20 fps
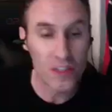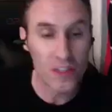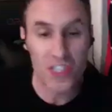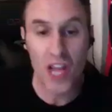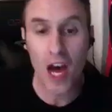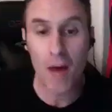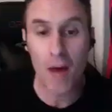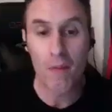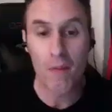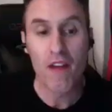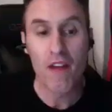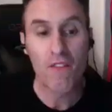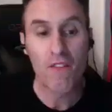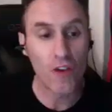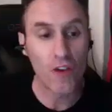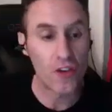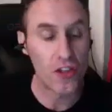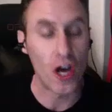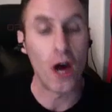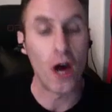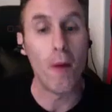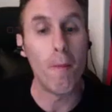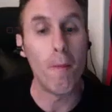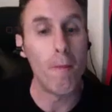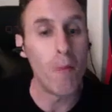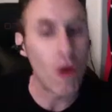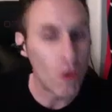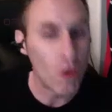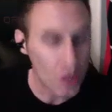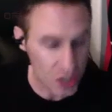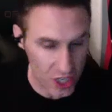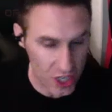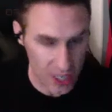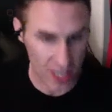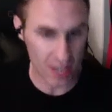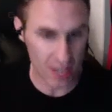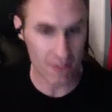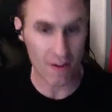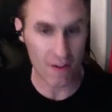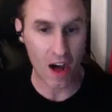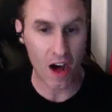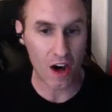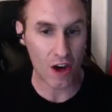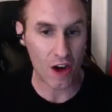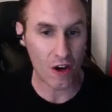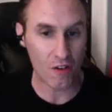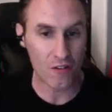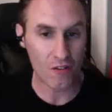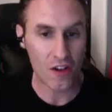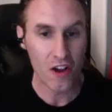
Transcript: up for the emotion involved,